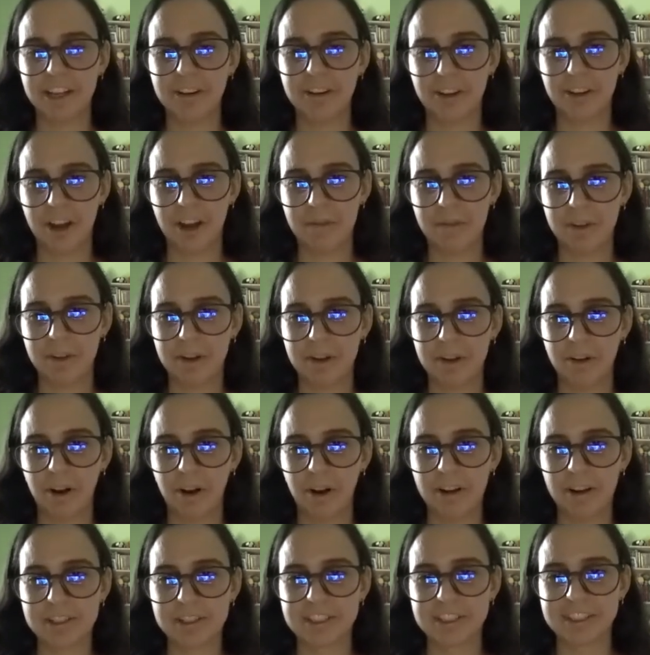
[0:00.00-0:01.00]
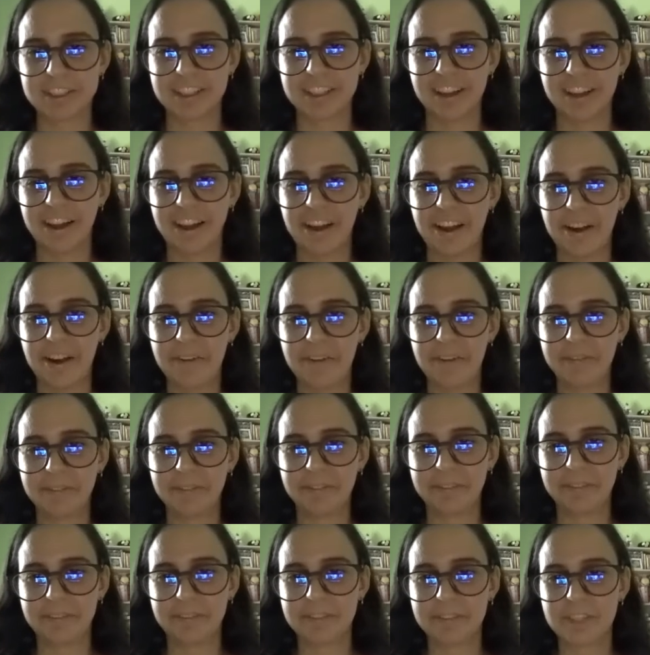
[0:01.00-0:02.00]
you come across.
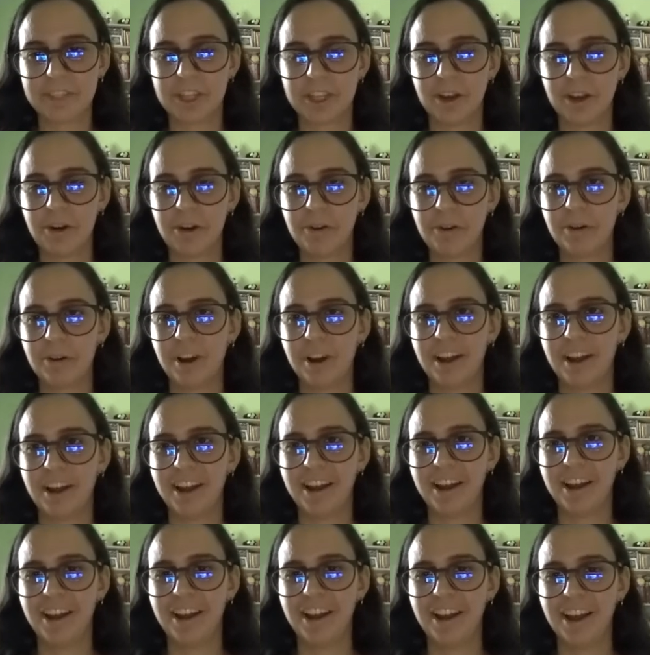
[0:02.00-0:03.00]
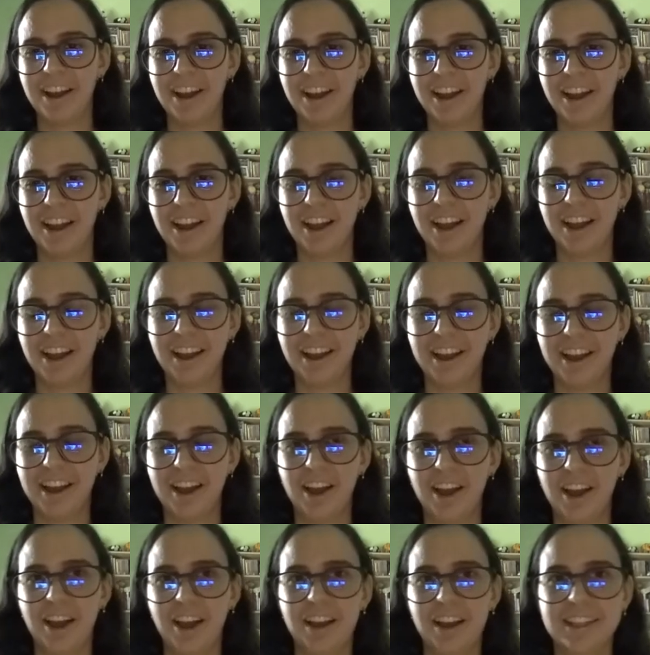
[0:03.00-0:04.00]
So
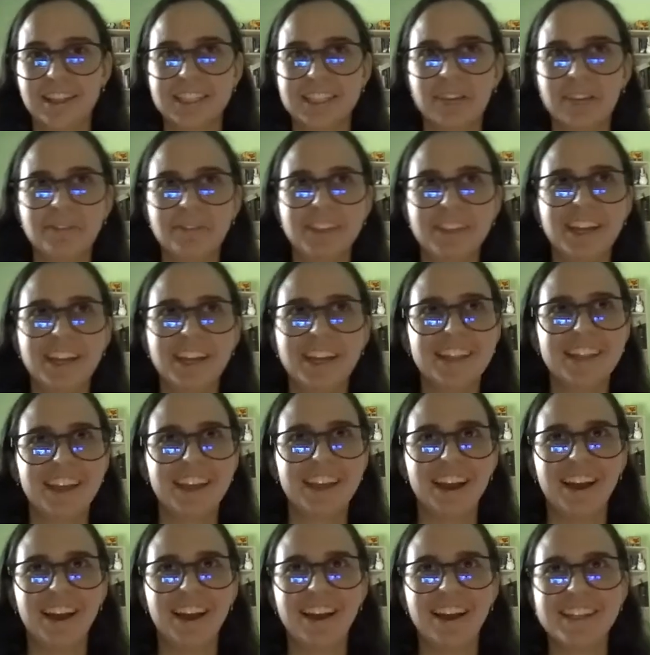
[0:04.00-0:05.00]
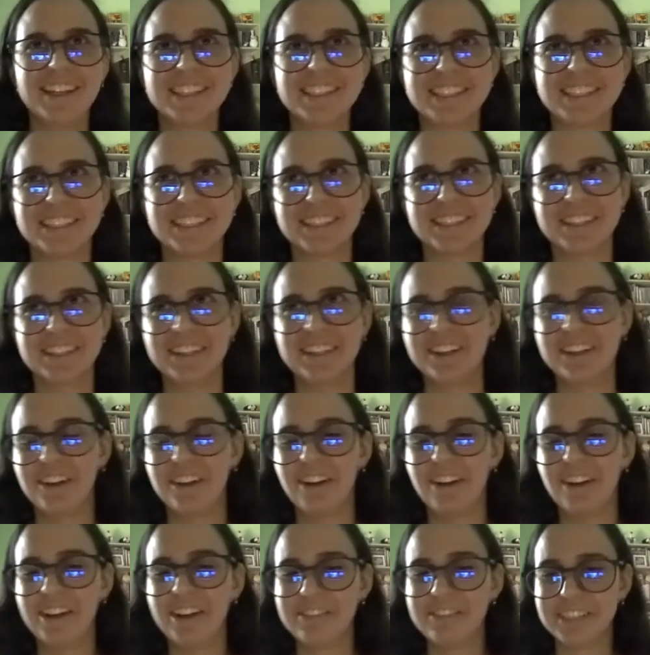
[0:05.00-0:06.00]
something that,
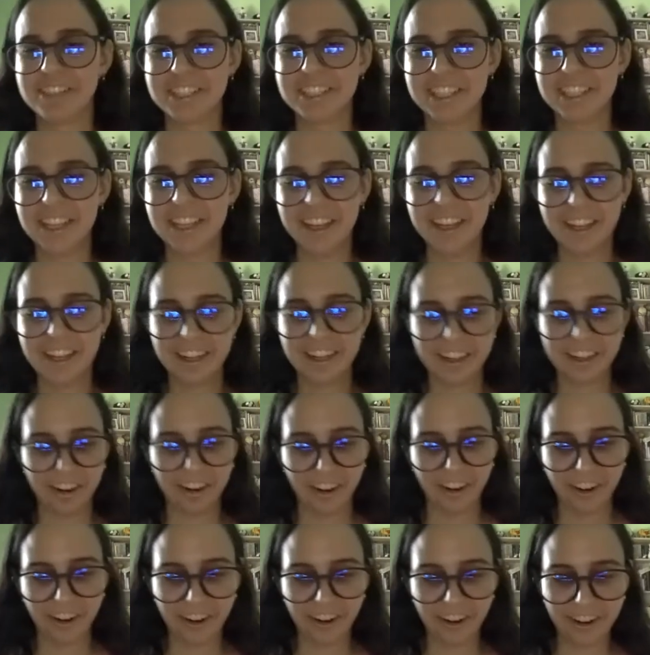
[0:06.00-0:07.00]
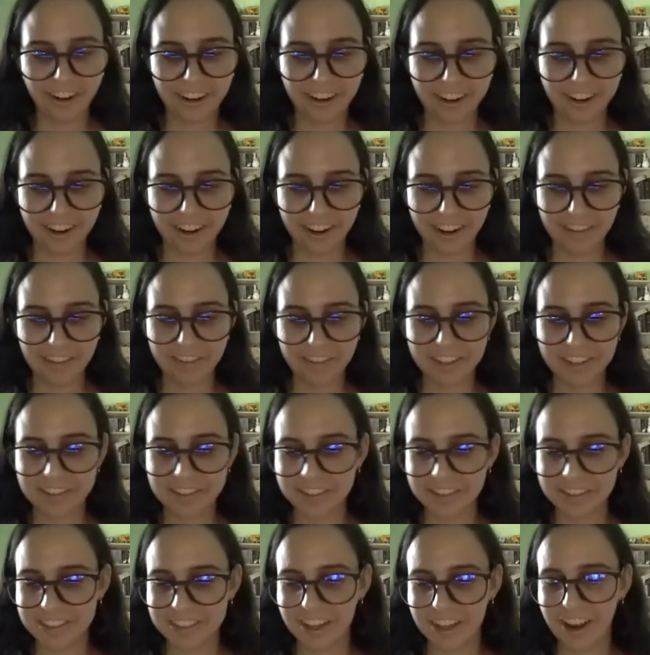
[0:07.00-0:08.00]
I've seen and heard
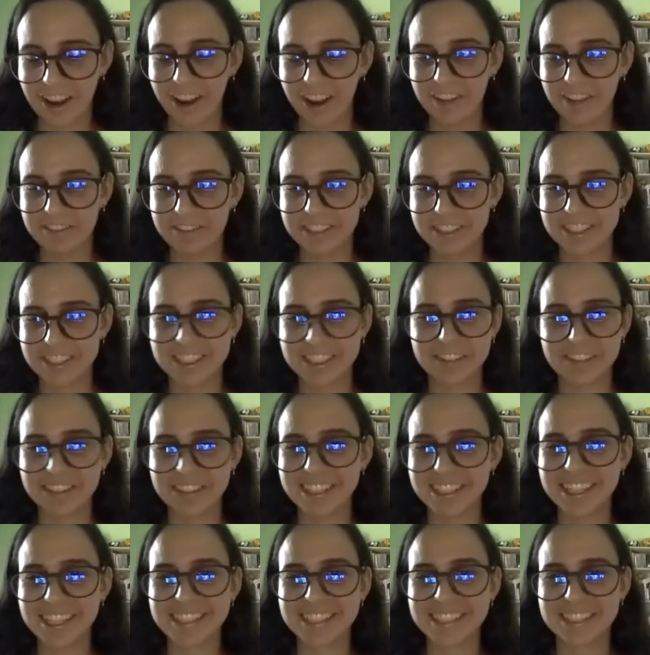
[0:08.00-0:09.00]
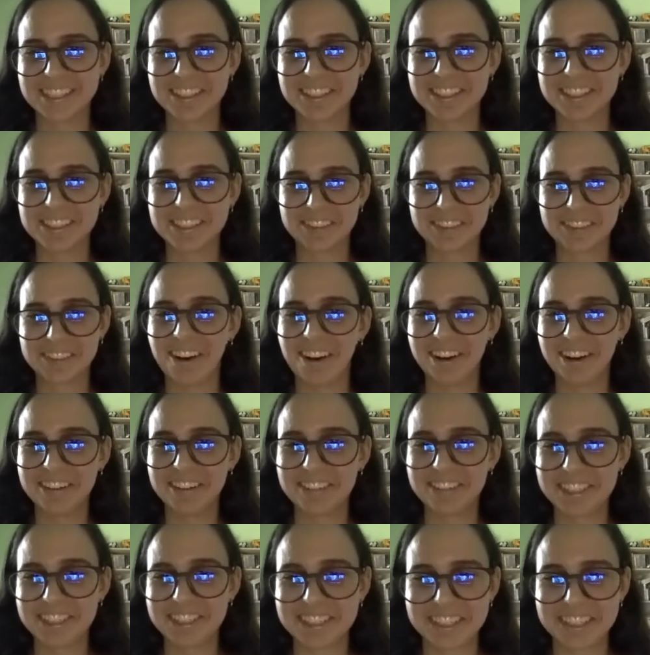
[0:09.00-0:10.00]
multiple times, it's something that touches my heart. I'm
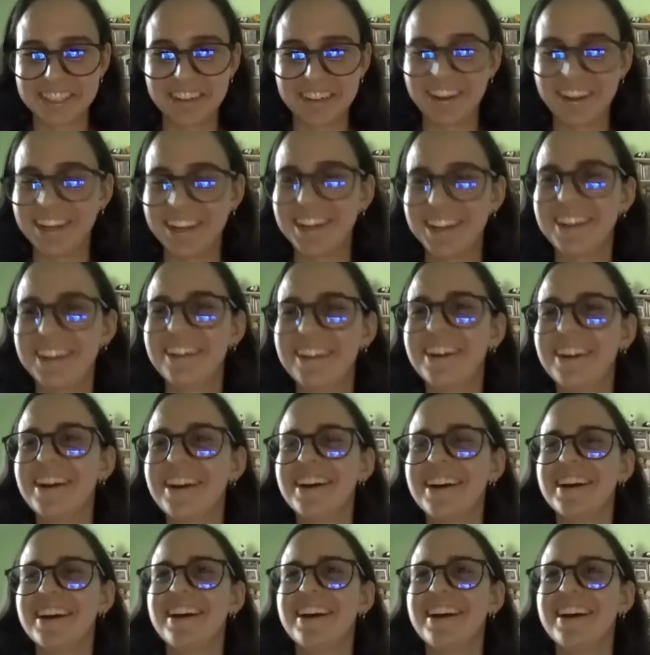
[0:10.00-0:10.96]
going to share it here.